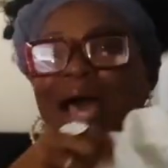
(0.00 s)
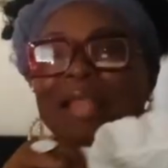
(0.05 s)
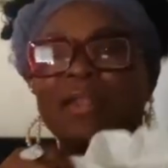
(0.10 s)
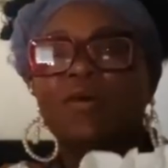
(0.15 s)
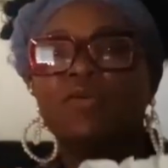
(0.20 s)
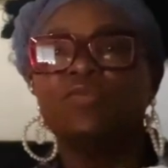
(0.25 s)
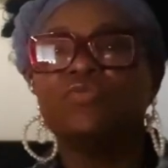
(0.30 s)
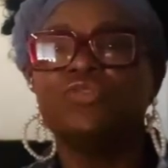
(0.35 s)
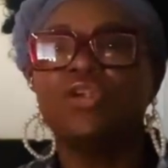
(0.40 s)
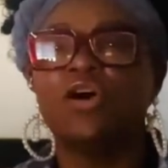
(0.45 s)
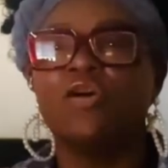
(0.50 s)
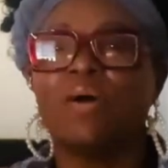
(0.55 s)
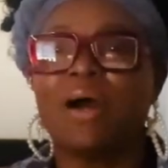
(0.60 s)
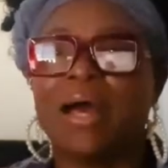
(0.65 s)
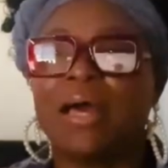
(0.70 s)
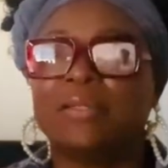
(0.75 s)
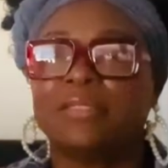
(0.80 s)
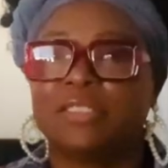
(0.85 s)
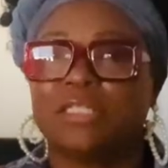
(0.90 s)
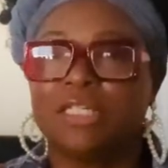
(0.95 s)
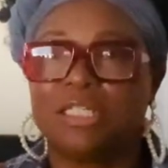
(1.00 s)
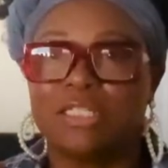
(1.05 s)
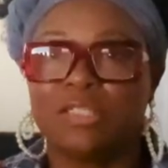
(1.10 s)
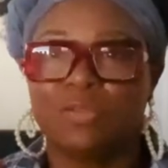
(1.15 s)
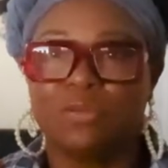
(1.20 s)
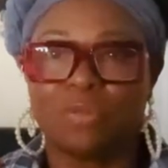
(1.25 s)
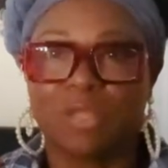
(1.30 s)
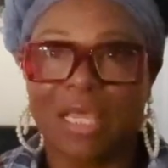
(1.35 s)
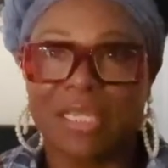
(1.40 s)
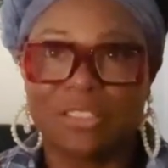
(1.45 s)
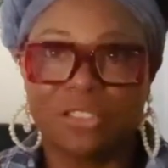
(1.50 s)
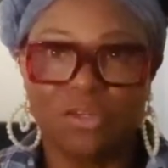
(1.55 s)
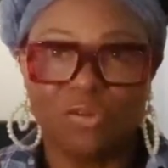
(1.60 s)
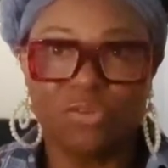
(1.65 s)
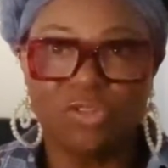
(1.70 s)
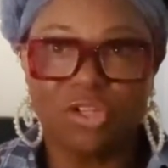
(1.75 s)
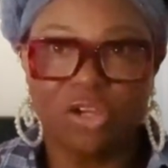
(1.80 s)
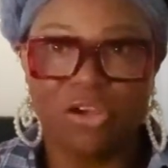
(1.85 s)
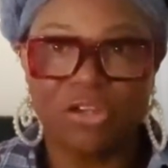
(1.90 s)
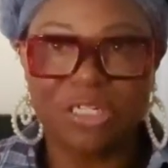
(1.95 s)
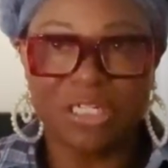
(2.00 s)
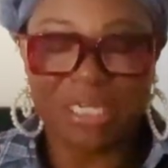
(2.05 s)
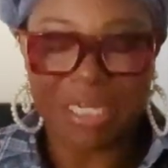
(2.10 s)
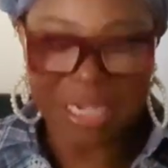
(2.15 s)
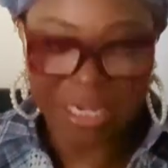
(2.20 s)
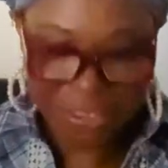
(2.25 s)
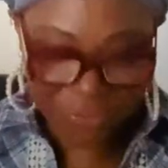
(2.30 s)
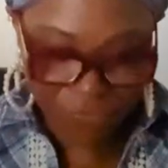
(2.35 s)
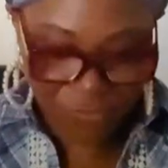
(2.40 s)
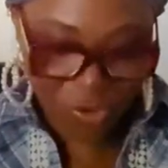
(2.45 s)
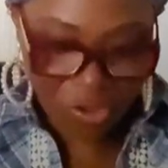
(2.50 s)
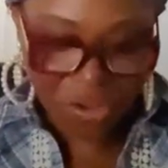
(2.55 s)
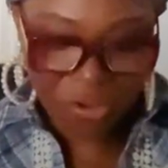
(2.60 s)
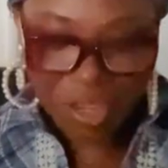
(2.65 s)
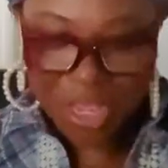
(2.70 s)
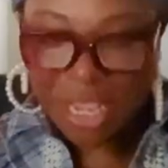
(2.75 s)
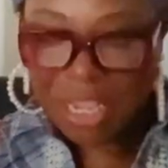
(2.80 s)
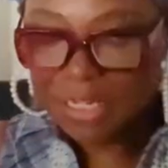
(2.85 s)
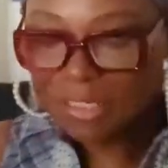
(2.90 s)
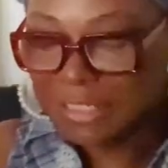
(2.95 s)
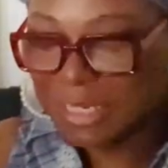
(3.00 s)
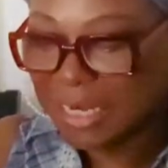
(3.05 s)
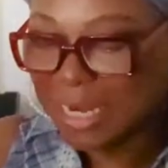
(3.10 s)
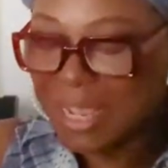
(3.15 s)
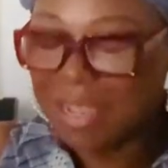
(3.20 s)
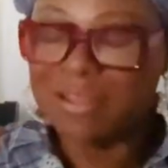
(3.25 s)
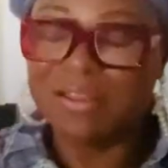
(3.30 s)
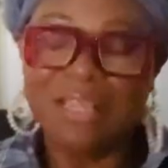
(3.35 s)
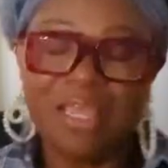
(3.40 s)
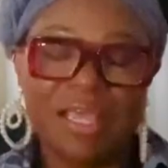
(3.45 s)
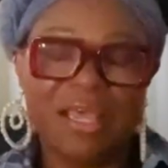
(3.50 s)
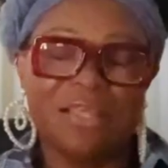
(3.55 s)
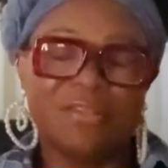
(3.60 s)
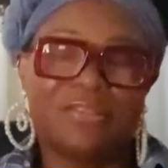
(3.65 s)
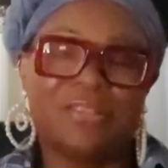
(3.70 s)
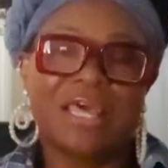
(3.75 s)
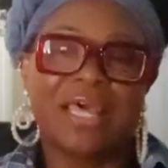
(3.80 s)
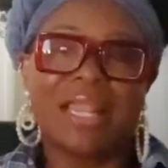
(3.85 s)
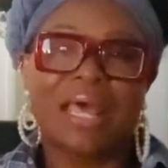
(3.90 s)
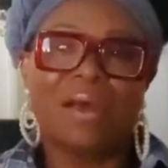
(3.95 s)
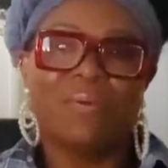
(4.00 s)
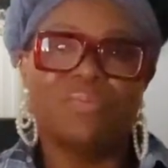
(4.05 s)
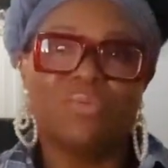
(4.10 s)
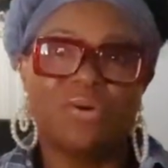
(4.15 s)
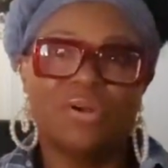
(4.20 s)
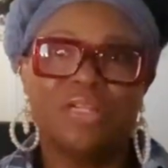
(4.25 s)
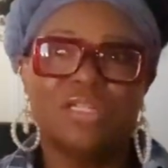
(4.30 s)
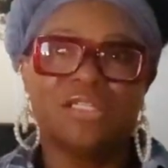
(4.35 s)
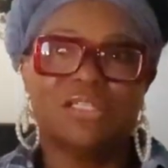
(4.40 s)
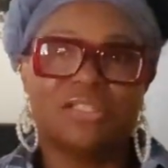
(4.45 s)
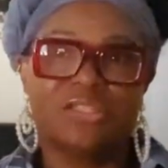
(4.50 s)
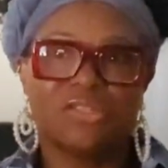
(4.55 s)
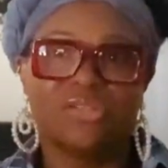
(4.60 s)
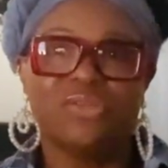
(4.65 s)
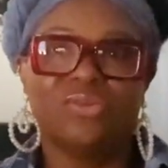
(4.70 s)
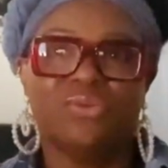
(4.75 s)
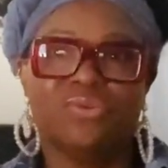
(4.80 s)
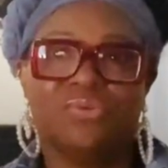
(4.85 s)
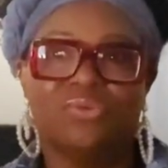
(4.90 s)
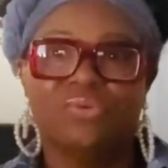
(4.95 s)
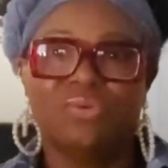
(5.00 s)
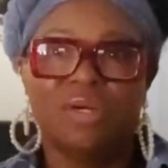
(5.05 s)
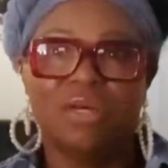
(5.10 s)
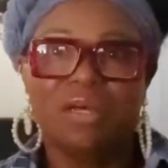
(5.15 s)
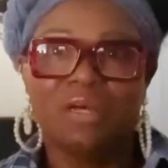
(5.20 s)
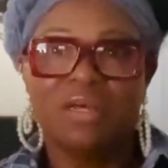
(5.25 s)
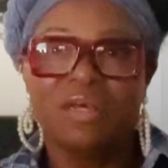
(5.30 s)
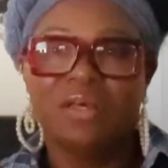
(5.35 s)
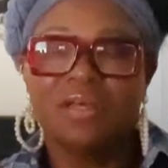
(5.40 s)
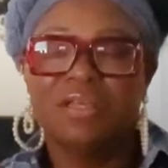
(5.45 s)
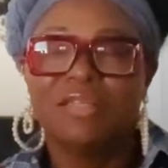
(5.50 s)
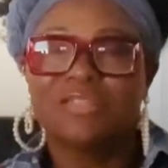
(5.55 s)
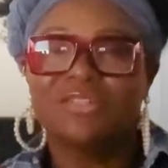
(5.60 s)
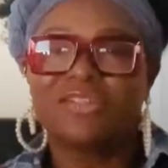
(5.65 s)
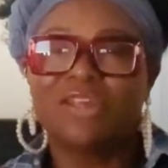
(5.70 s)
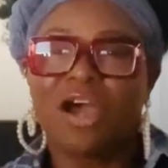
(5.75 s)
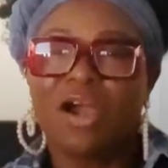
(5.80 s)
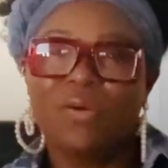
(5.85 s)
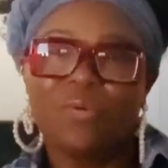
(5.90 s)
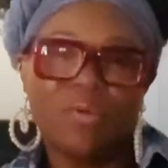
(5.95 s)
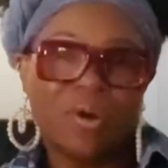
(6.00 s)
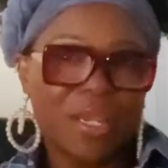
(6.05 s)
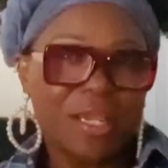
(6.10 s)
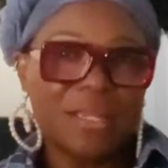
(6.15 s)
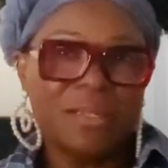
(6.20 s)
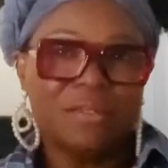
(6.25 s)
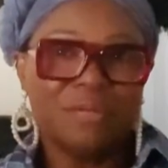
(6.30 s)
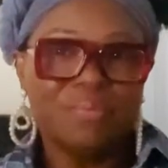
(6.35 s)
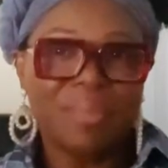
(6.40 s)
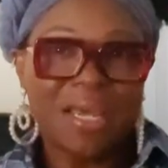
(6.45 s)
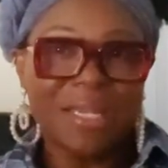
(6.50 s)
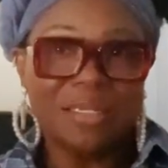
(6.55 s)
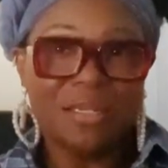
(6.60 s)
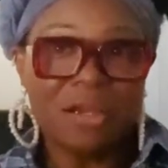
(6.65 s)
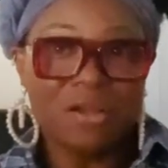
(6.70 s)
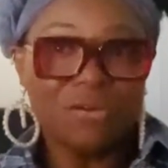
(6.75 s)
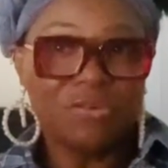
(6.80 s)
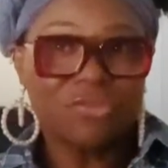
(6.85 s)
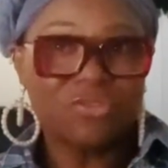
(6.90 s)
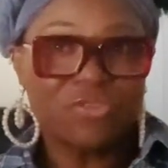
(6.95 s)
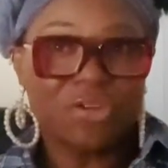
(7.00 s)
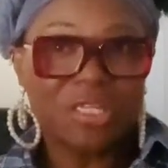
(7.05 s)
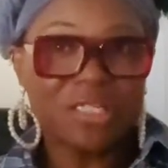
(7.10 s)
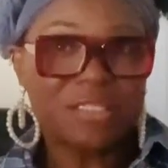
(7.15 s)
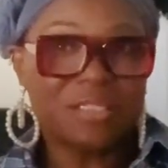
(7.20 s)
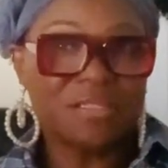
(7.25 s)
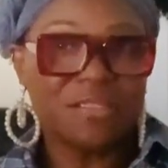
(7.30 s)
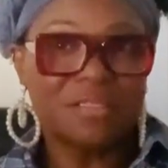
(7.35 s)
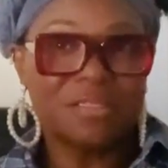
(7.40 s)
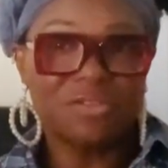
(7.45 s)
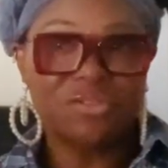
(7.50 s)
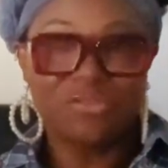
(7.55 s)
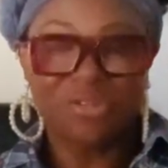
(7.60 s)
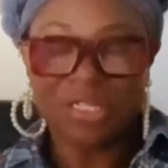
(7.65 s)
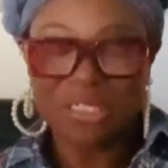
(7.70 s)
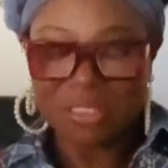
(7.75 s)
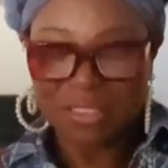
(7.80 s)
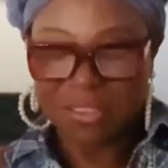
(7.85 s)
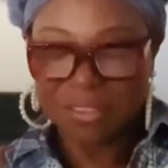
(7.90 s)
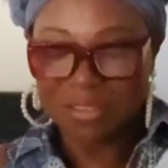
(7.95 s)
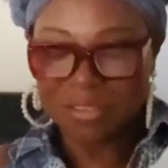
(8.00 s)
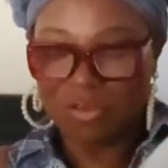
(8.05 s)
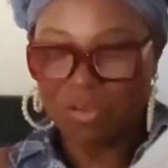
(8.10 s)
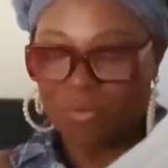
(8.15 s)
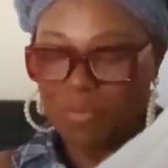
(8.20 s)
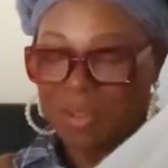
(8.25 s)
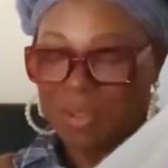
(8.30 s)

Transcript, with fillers: I don't know, I just, I told y'all in the last vlog that I, that I wanted to start wearing my long dresses and dresses, so I'm